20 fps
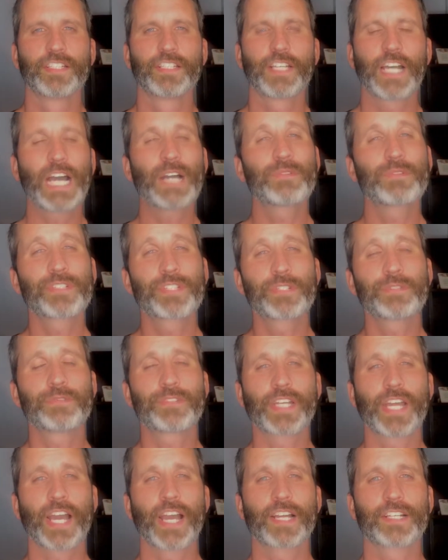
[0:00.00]
How would you
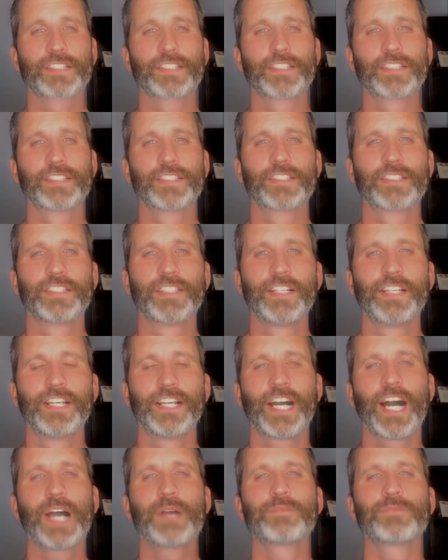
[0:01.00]
react?
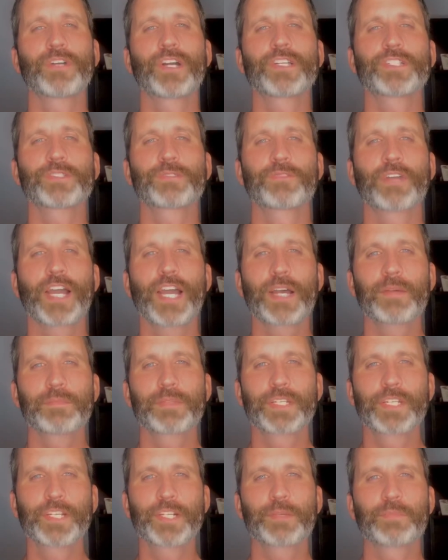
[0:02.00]
I'm Russ Rapp,
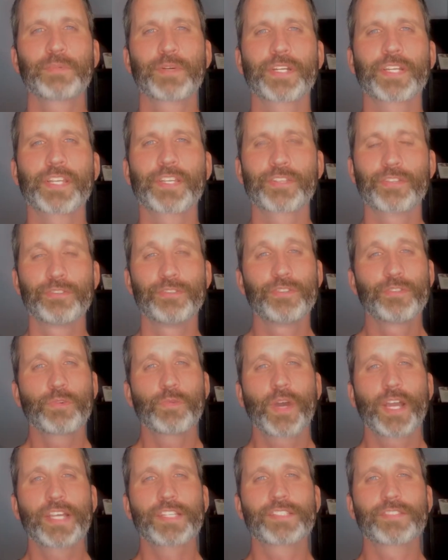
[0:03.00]
here bringing you new
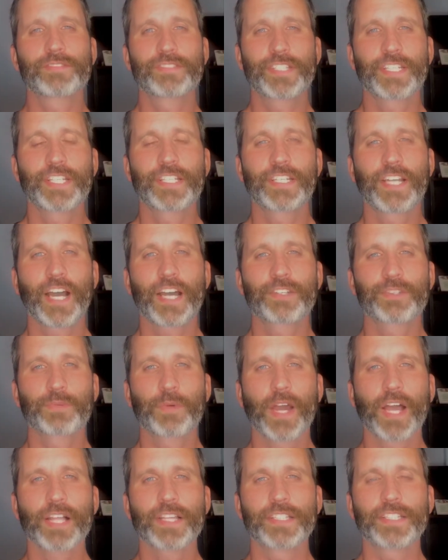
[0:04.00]
ways of seeing
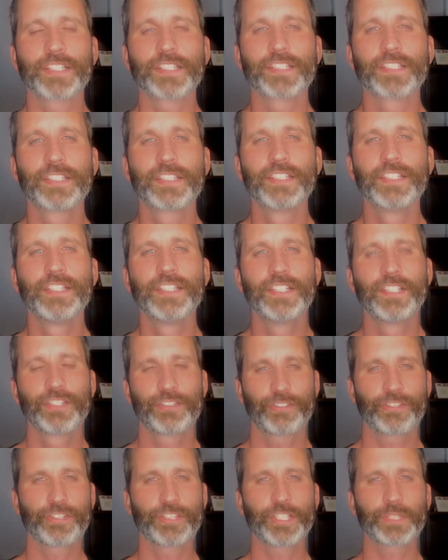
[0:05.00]
non-duality.
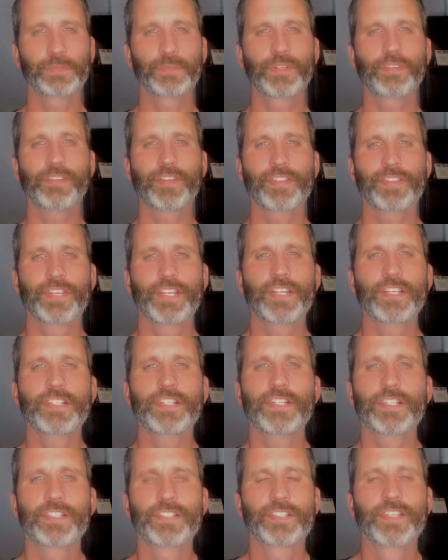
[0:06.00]
So you're in this movie
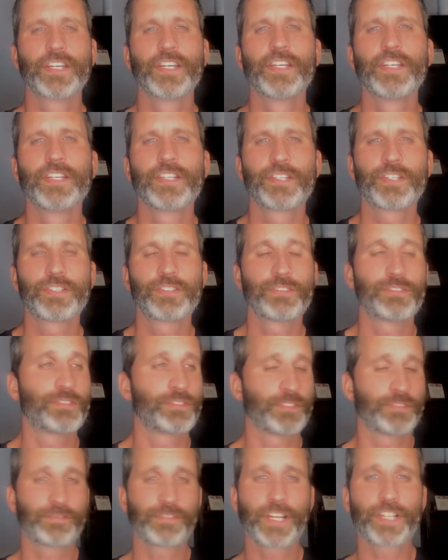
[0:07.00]
theater and
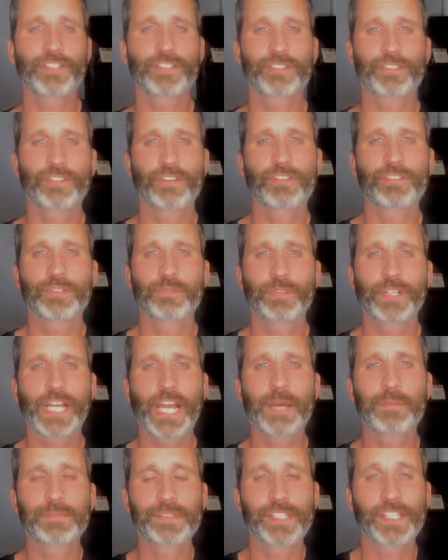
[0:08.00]
your friend just told you what
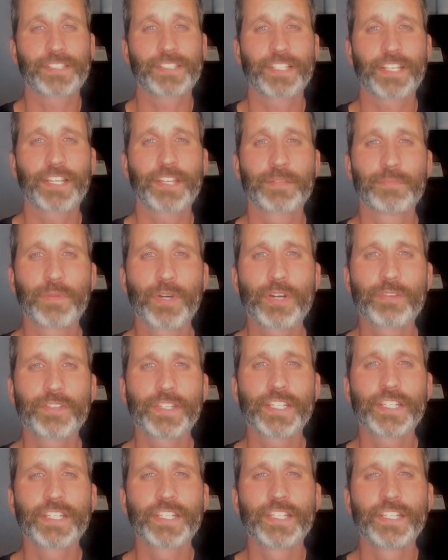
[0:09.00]
happens at the end of the
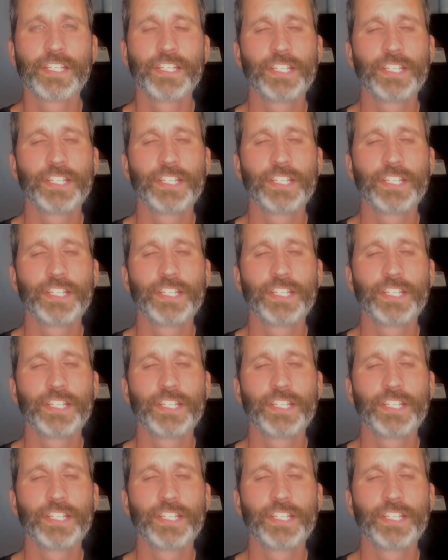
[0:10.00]
movie.